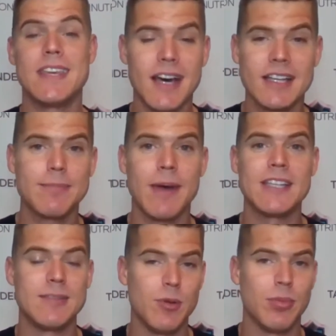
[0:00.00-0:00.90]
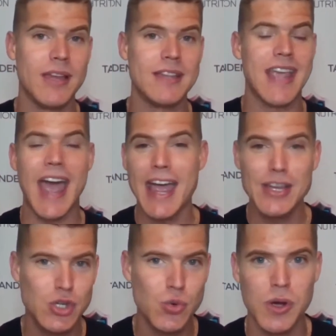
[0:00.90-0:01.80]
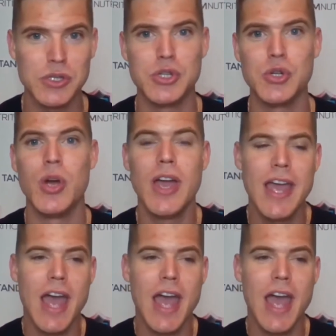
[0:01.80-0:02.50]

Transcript: customized meal plans as you want to